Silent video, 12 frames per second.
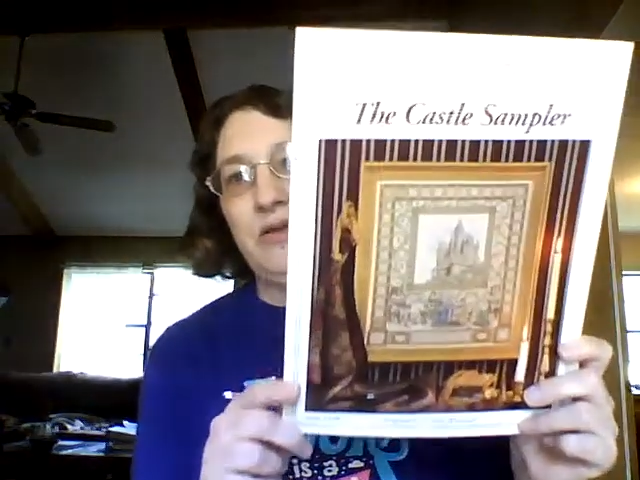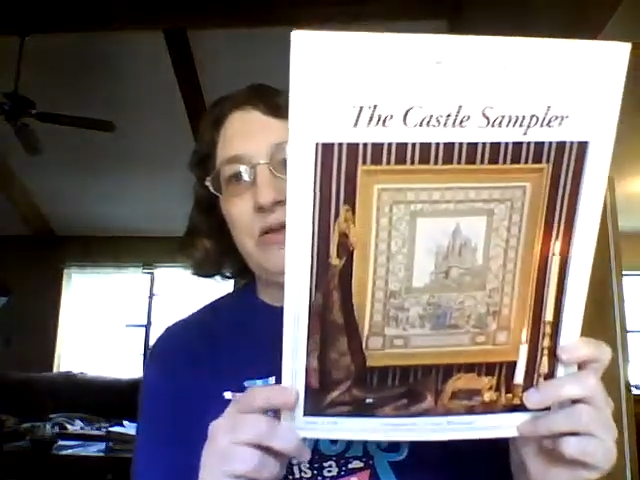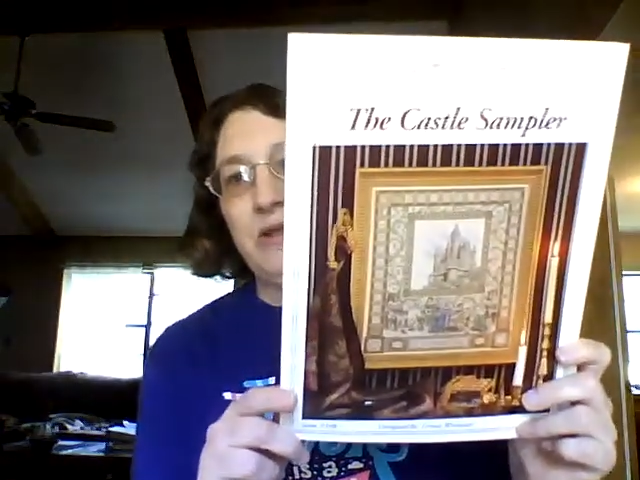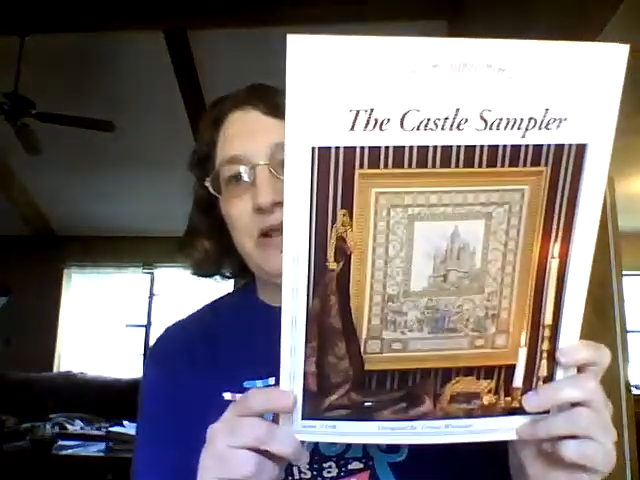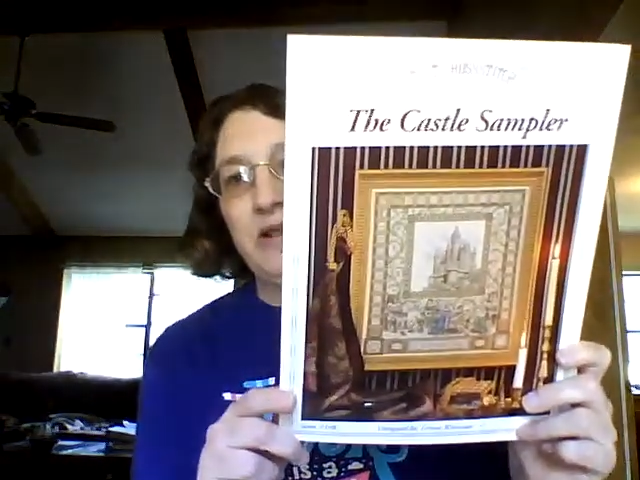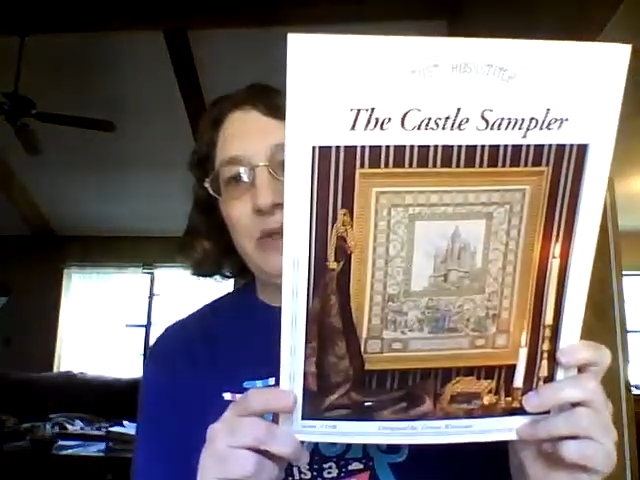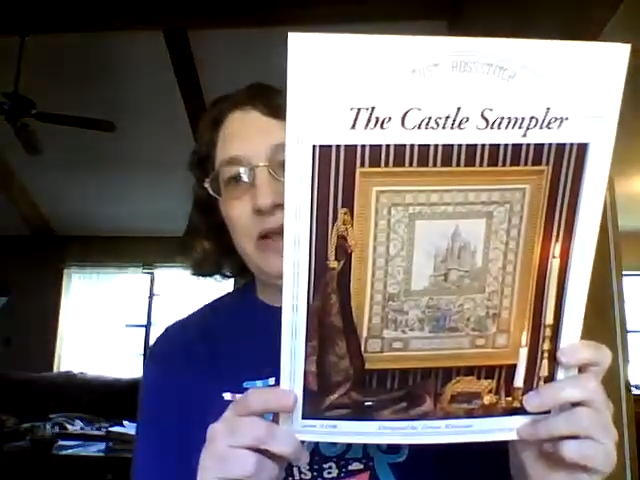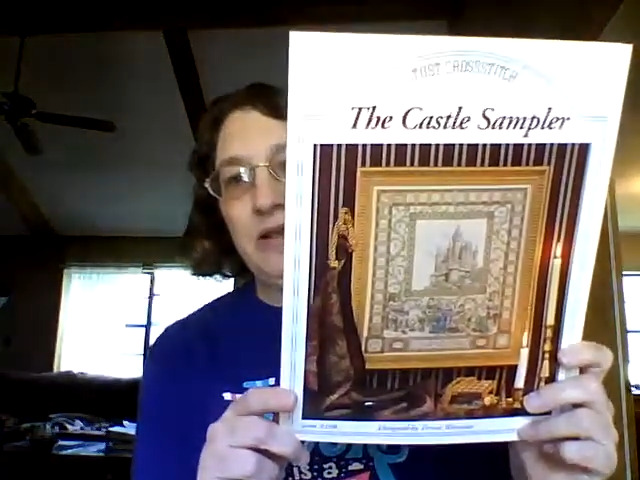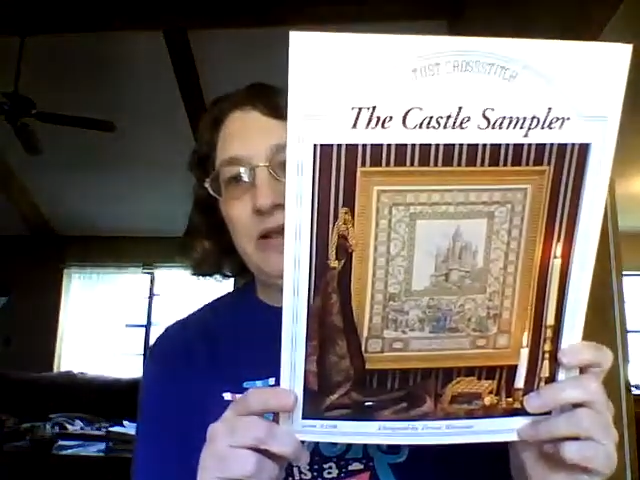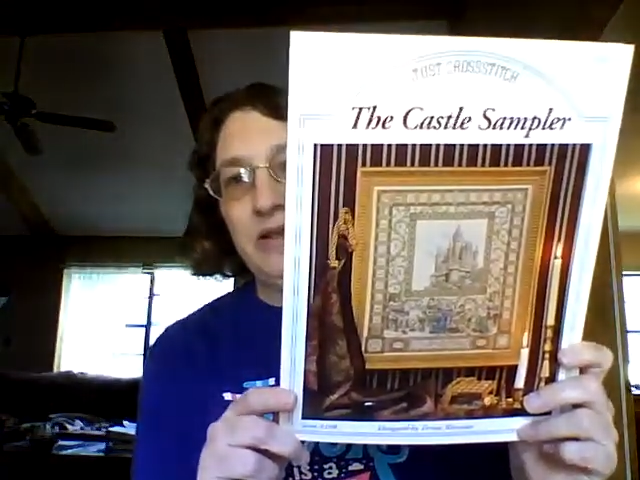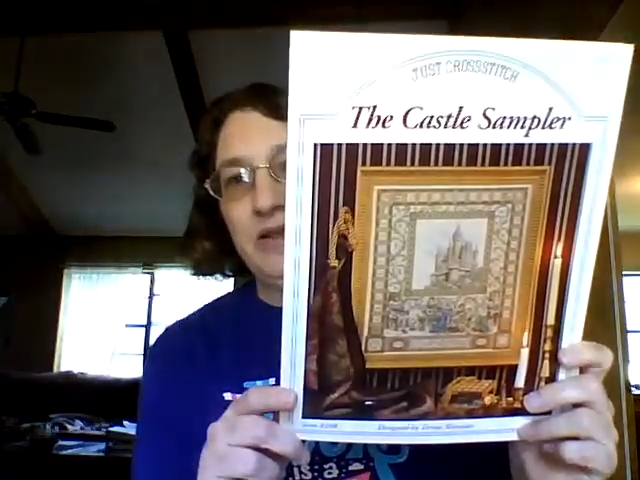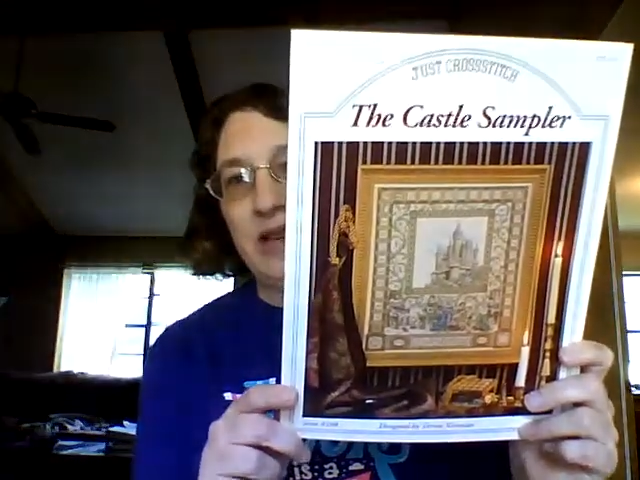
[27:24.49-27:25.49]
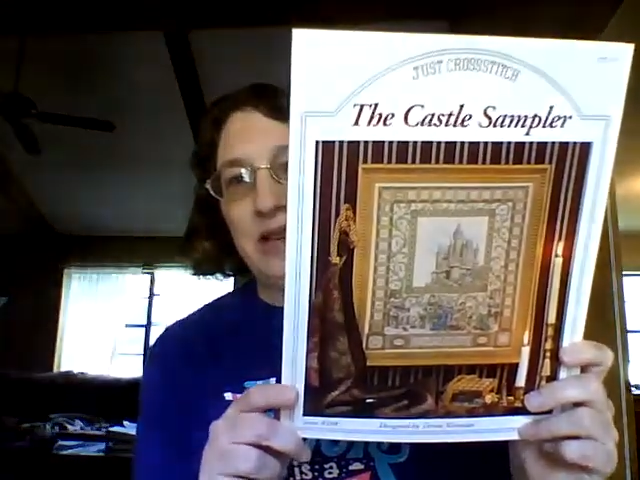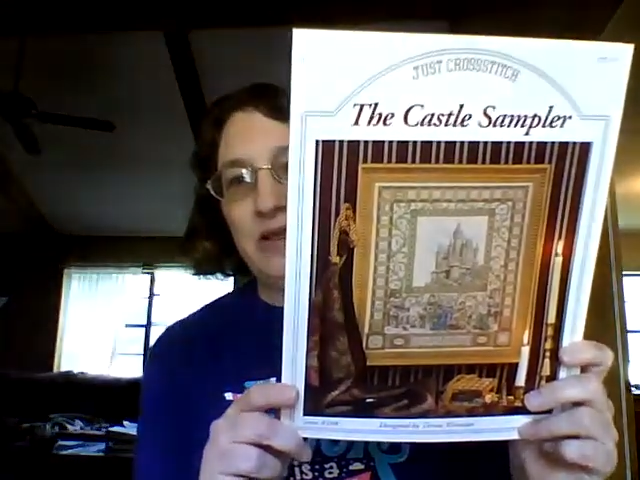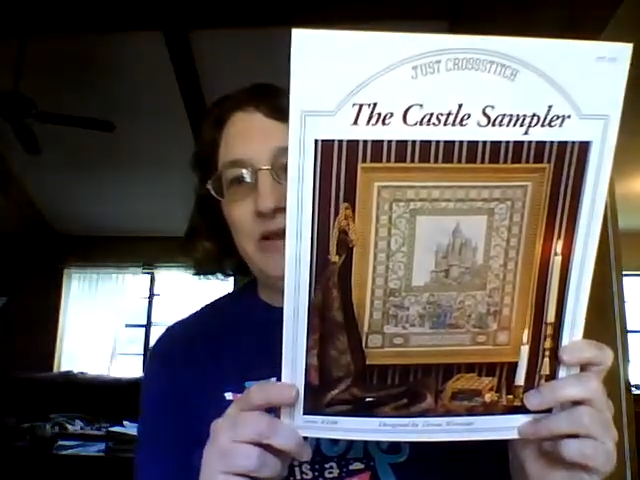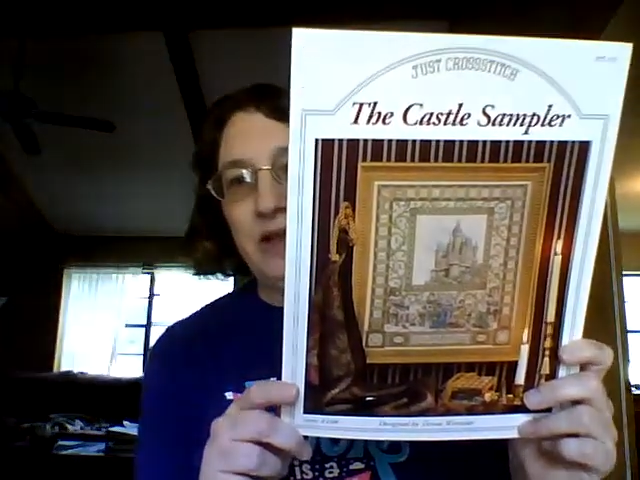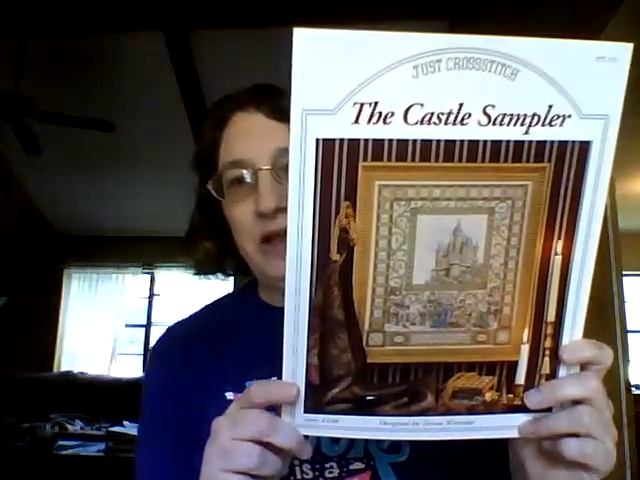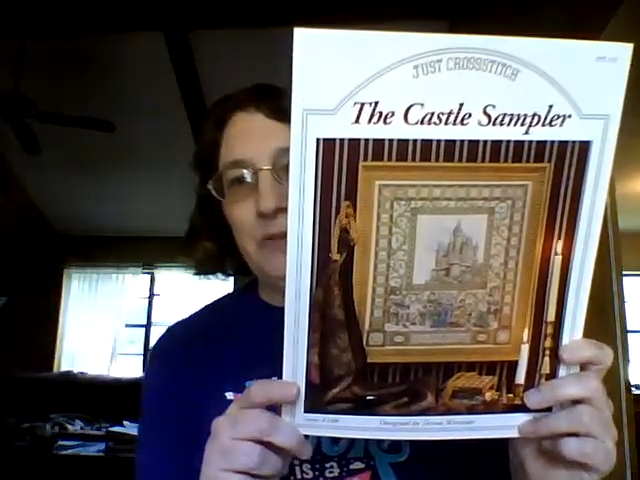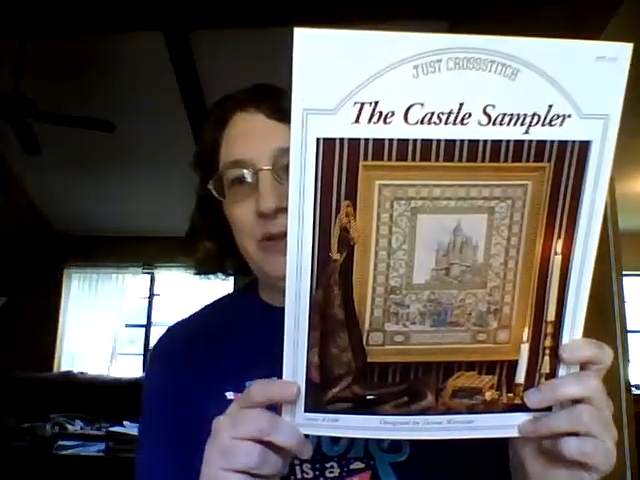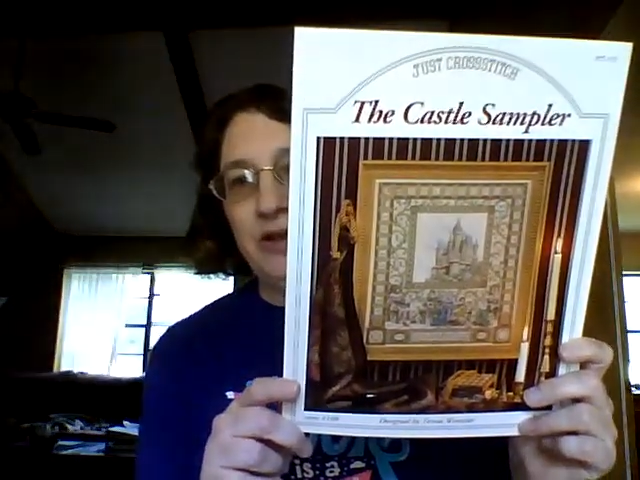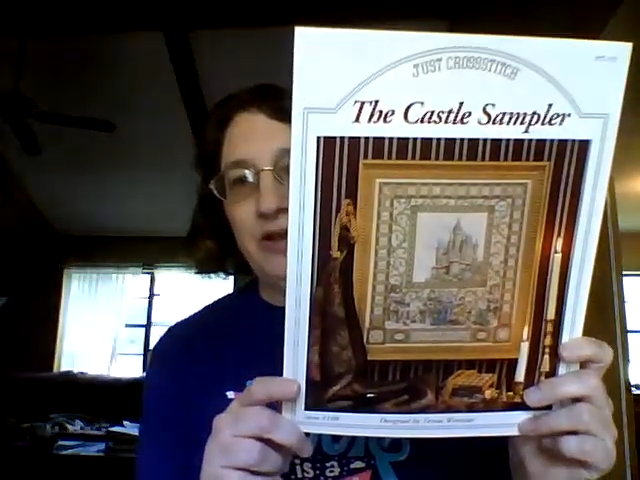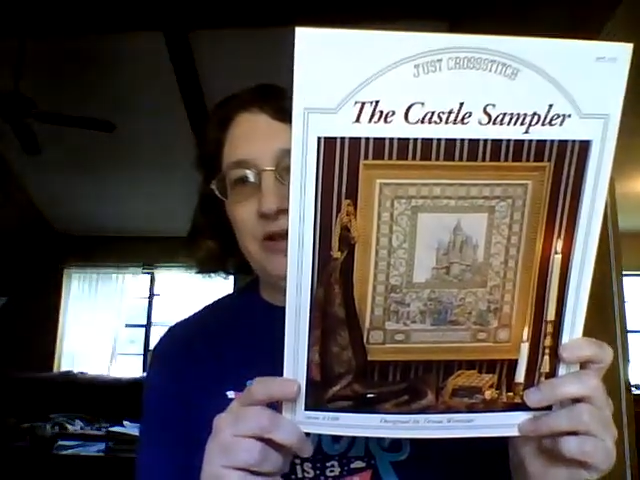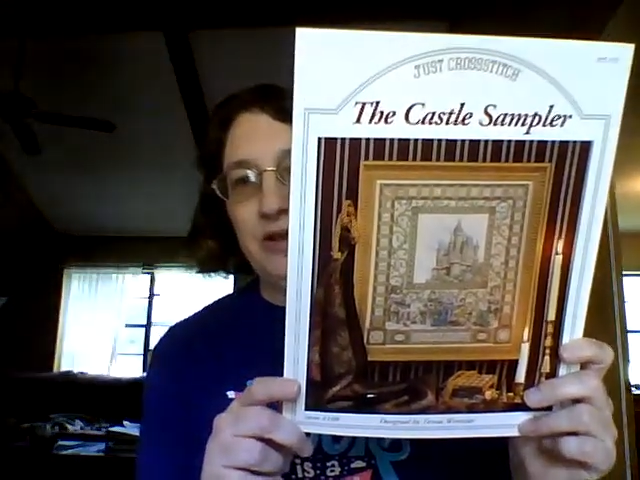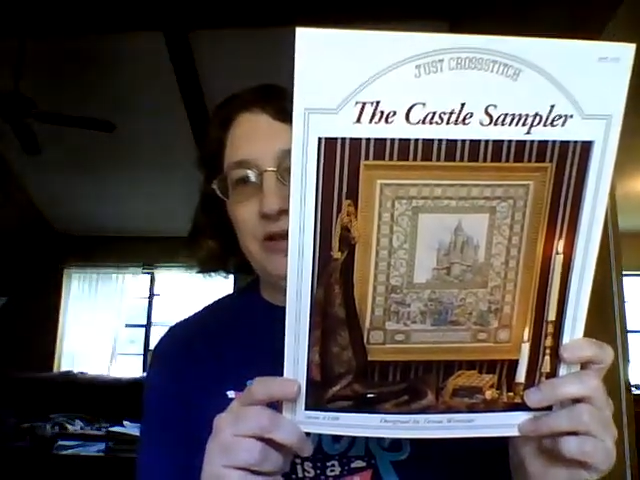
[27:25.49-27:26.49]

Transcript: Teresa Winsler's Castle Sampler.